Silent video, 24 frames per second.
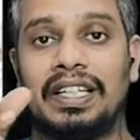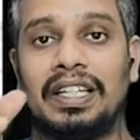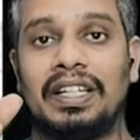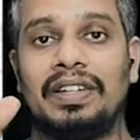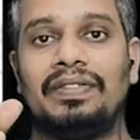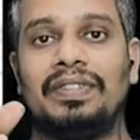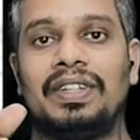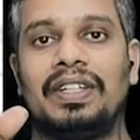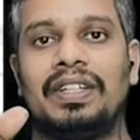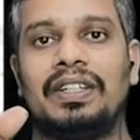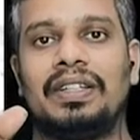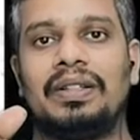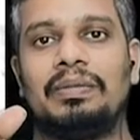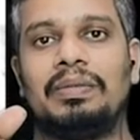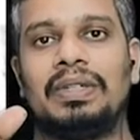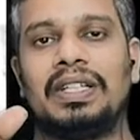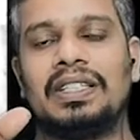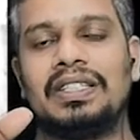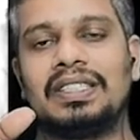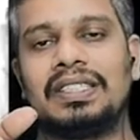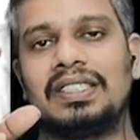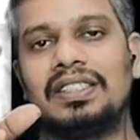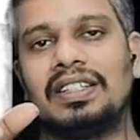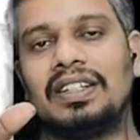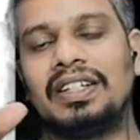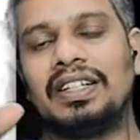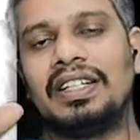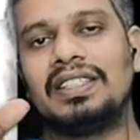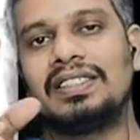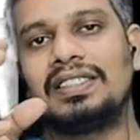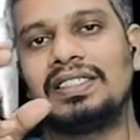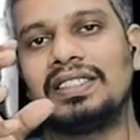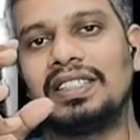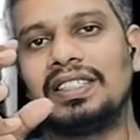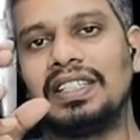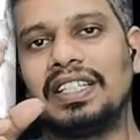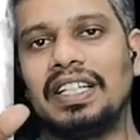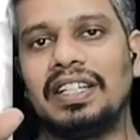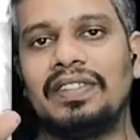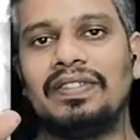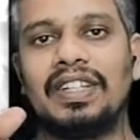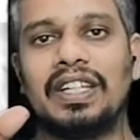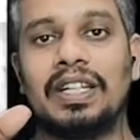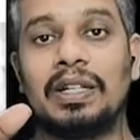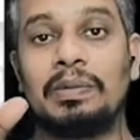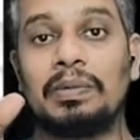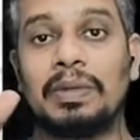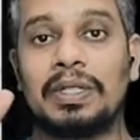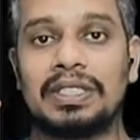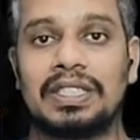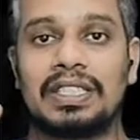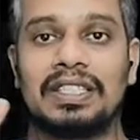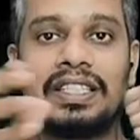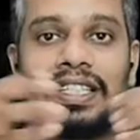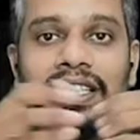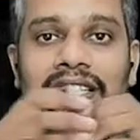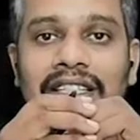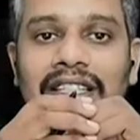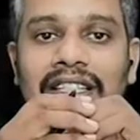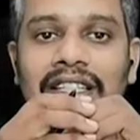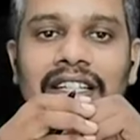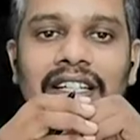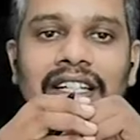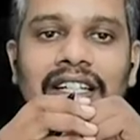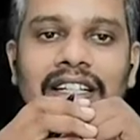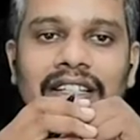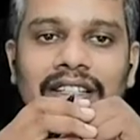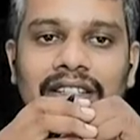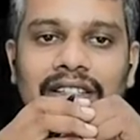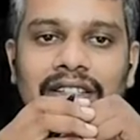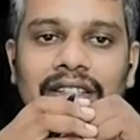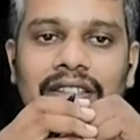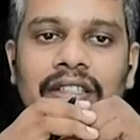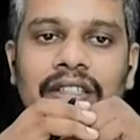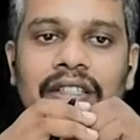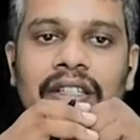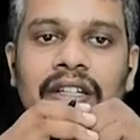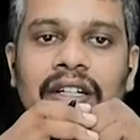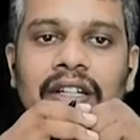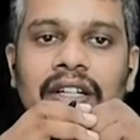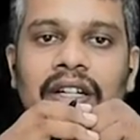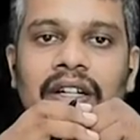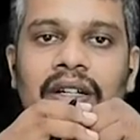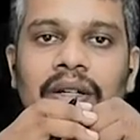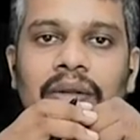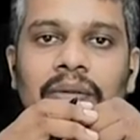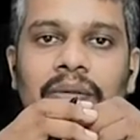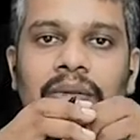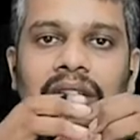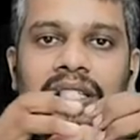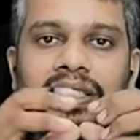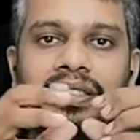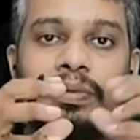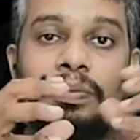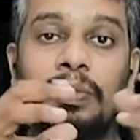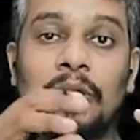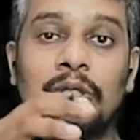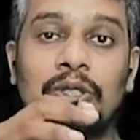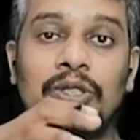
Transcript: heavier, because the ions are heavier mass than the electron. Whereas